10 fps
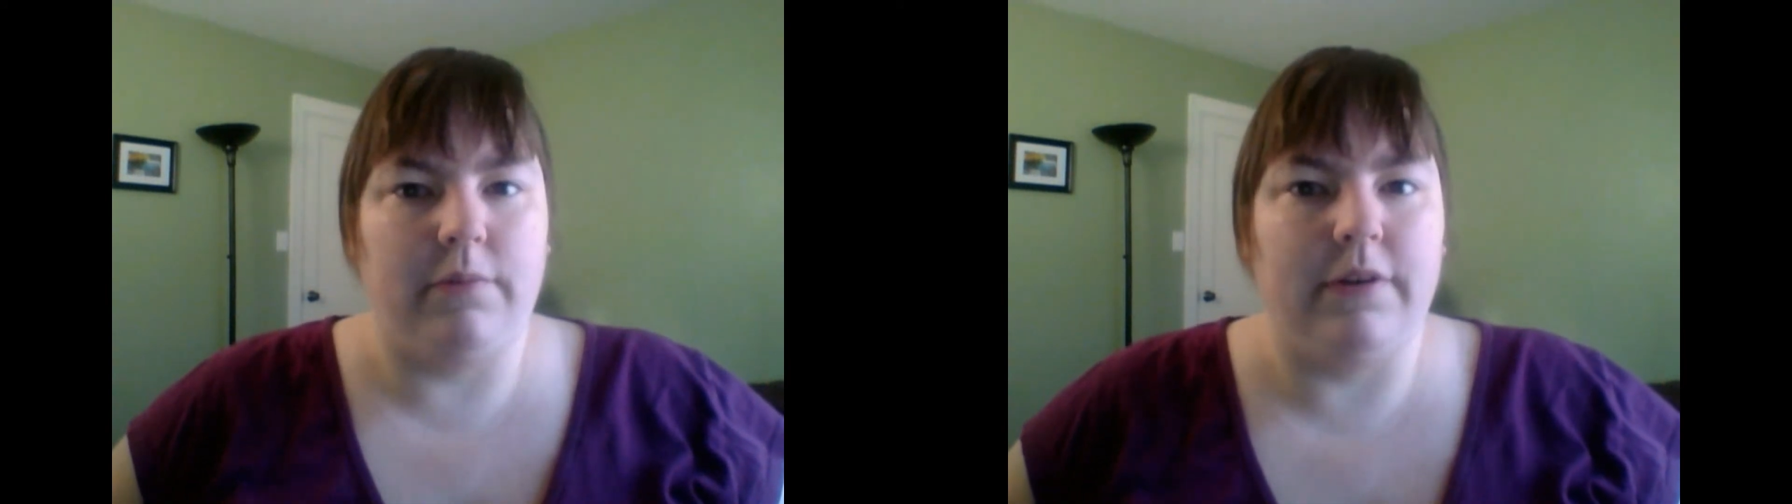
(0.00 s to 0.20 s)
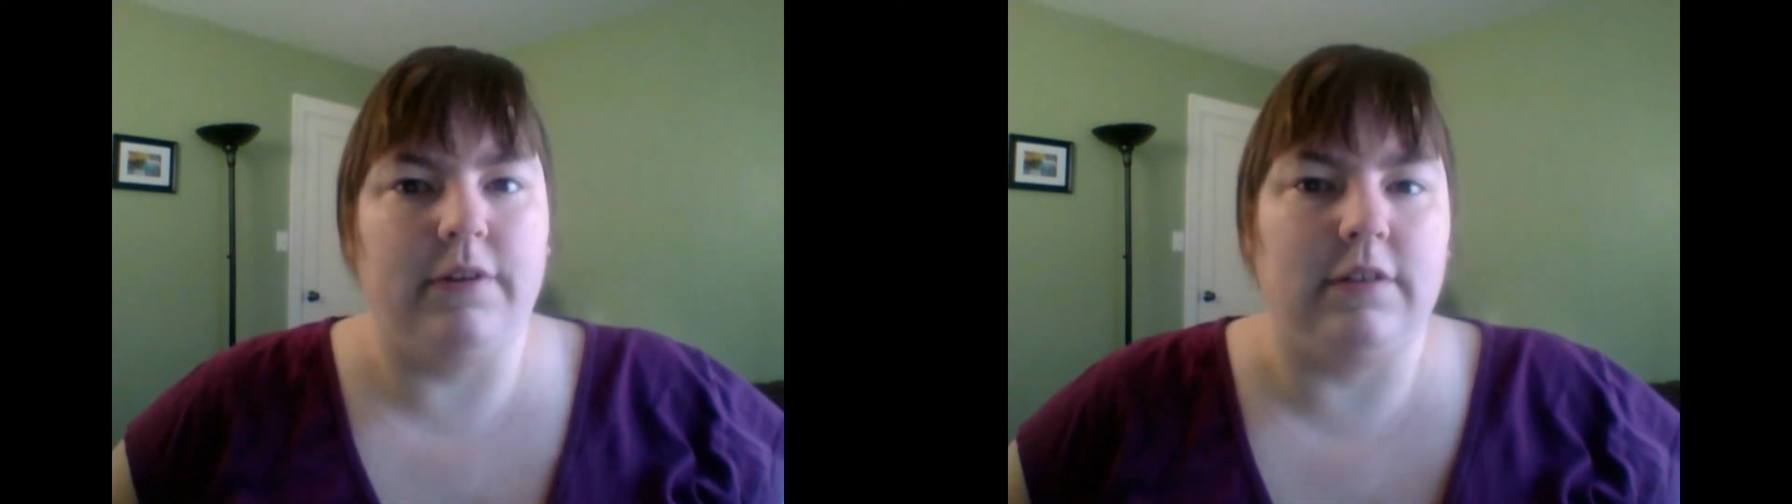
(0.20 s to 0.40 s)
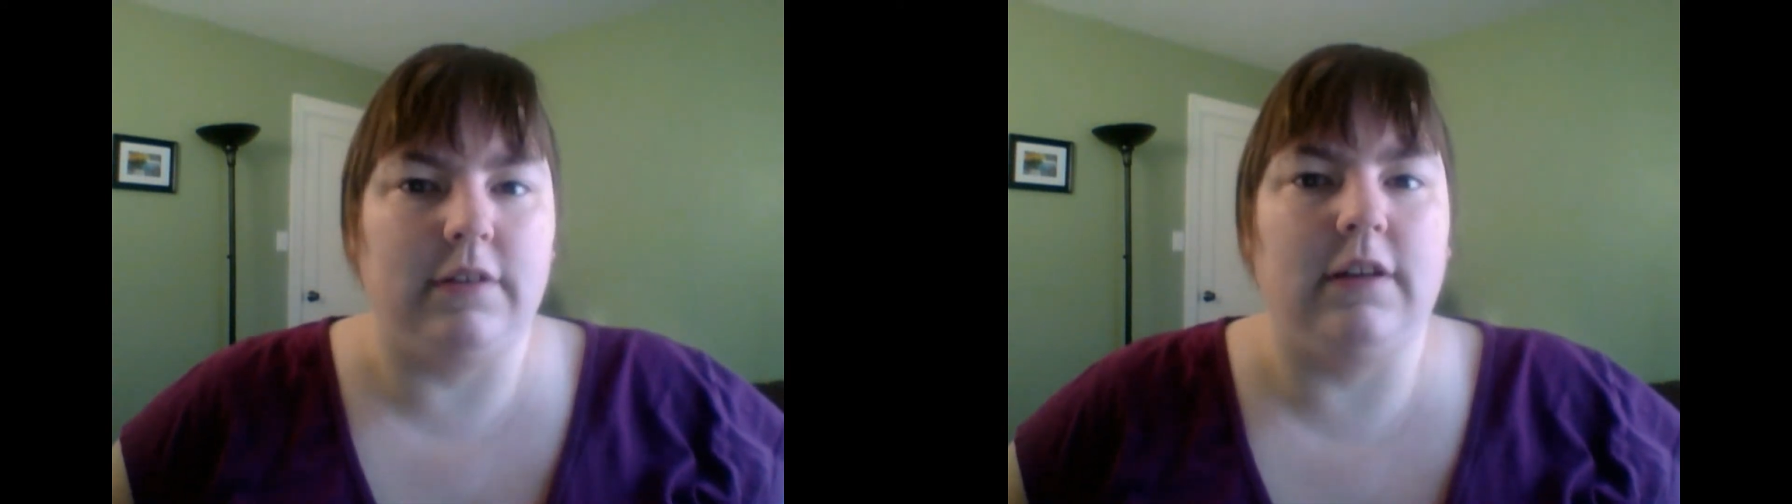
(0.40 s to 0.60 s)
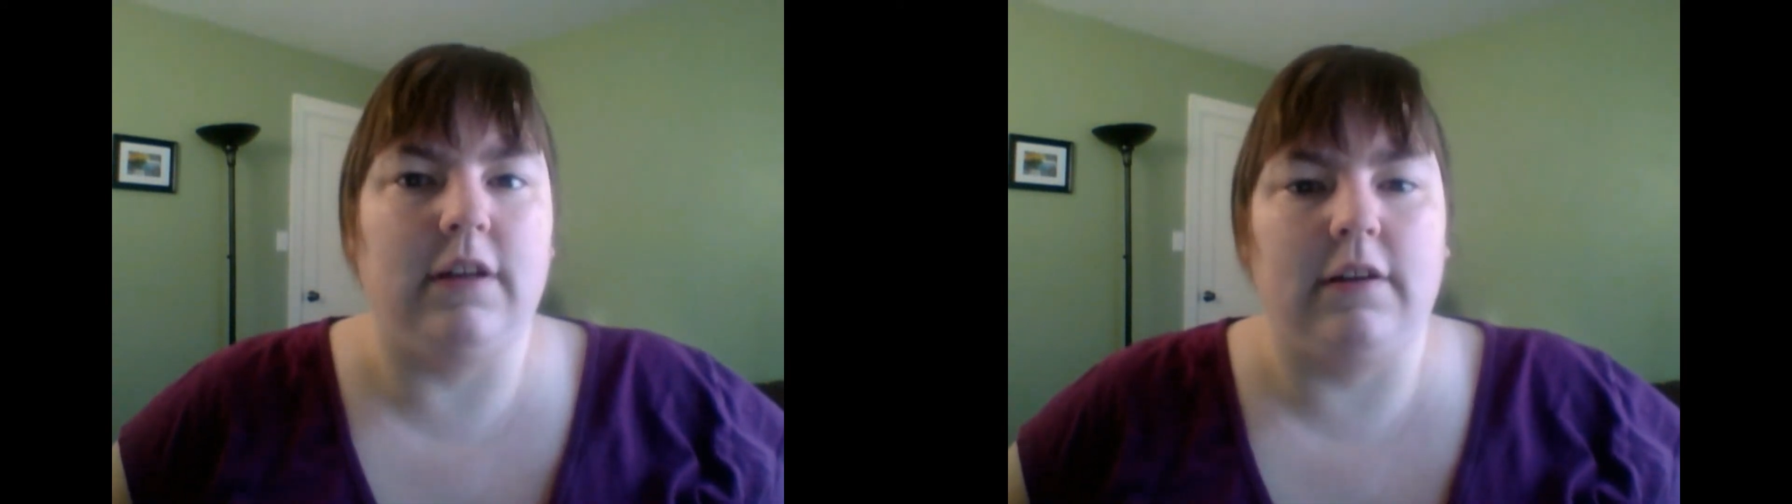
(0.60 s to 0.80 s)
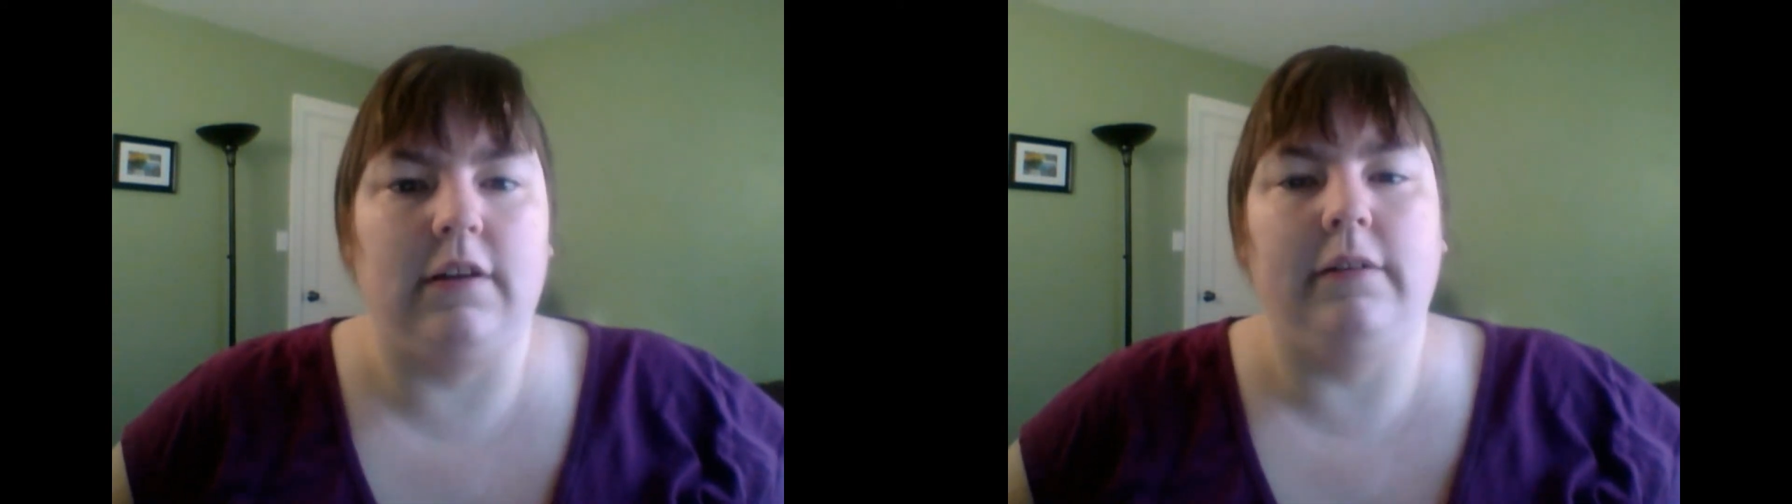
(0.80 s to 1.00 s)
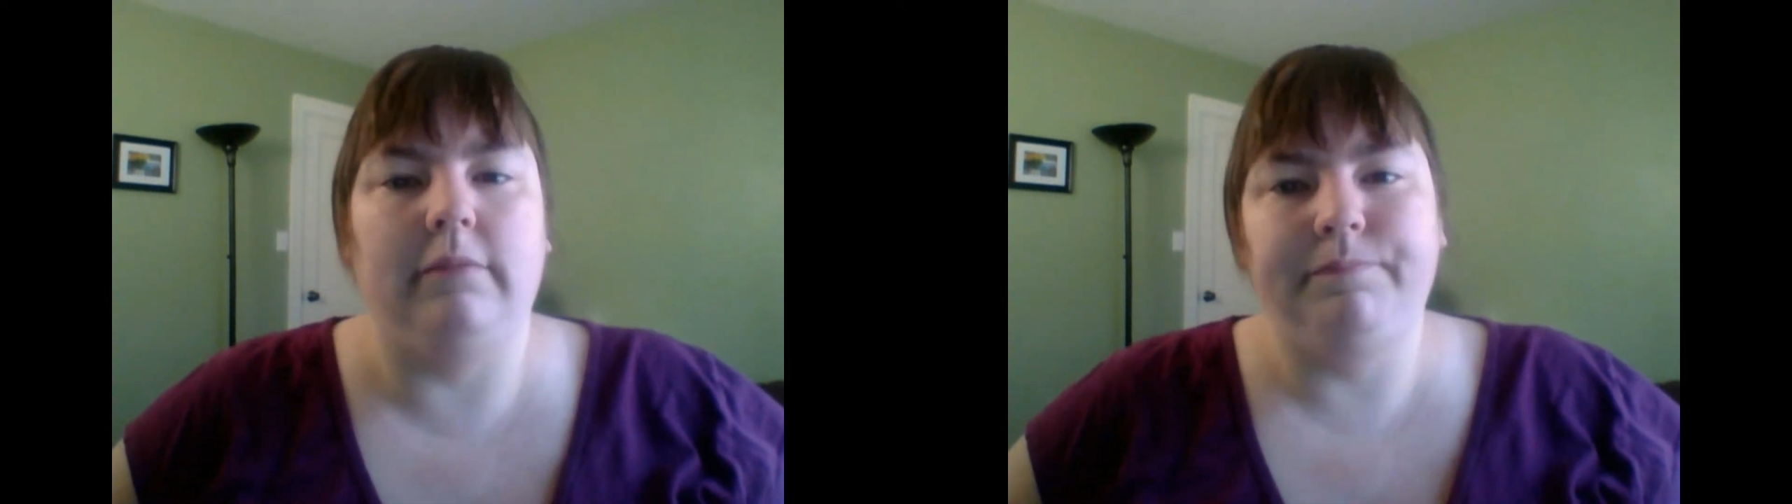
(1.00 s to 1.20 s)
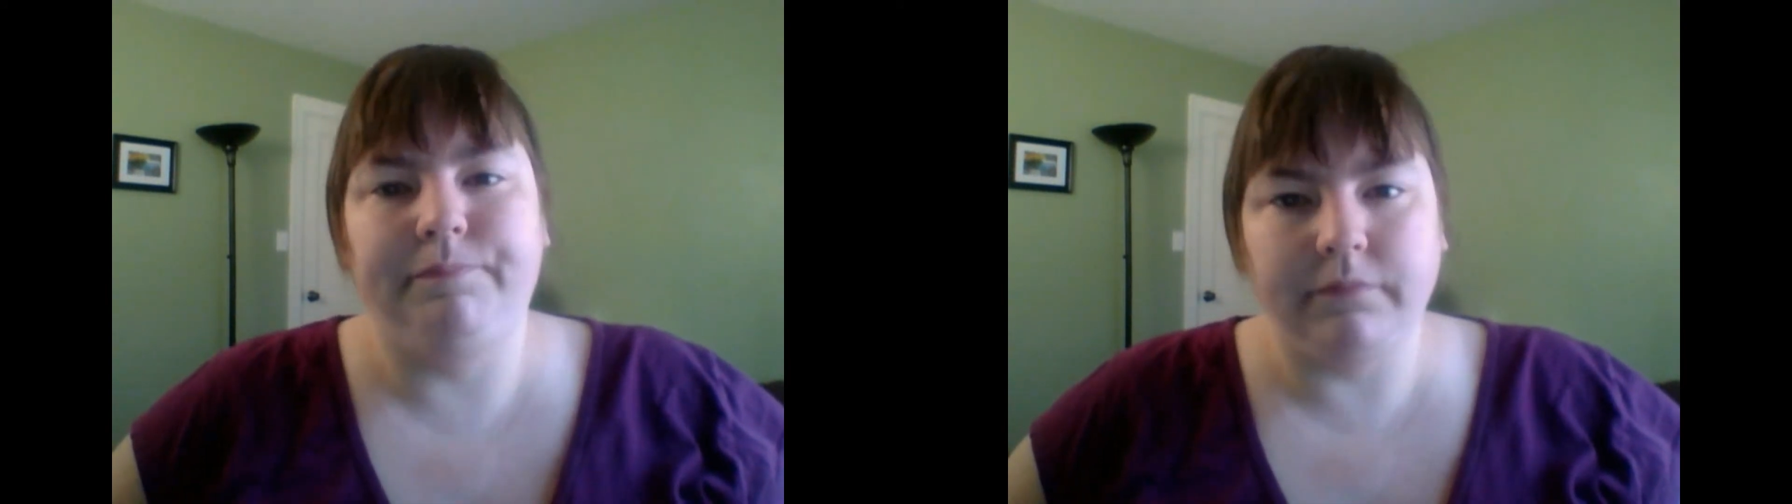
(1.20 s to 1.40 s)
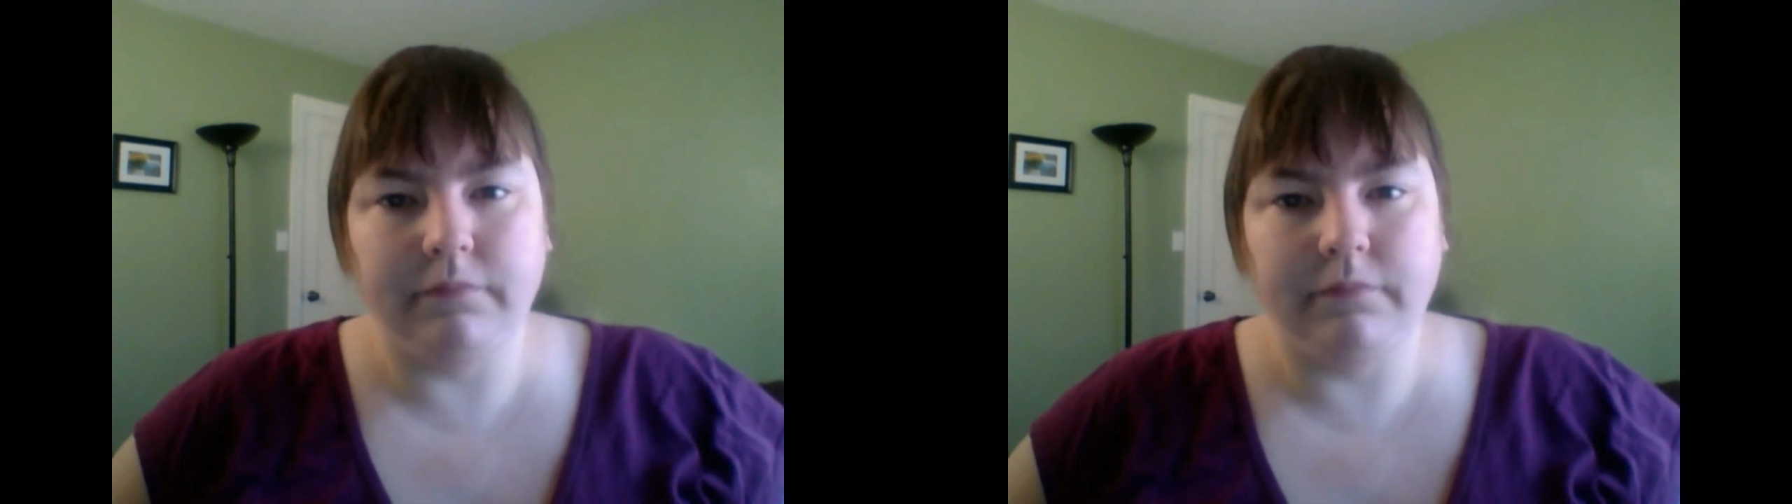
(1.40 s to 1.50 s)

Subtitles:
the place in Connecticut.